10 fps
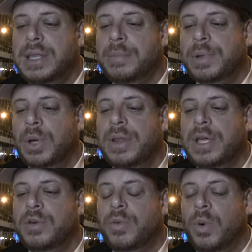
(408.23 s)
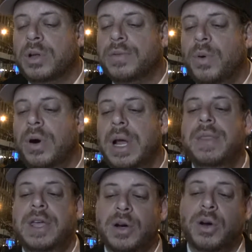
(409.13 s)
The employer that you've worked for
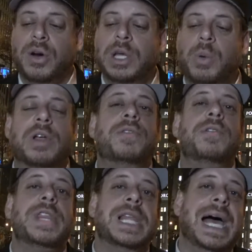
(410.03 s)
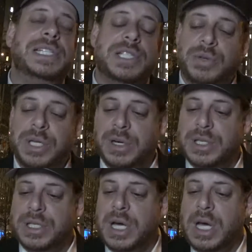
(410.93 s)
and that you're currently working for the last 2
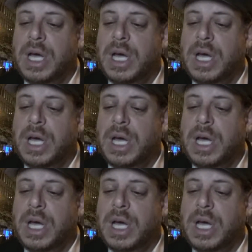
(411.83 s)
years.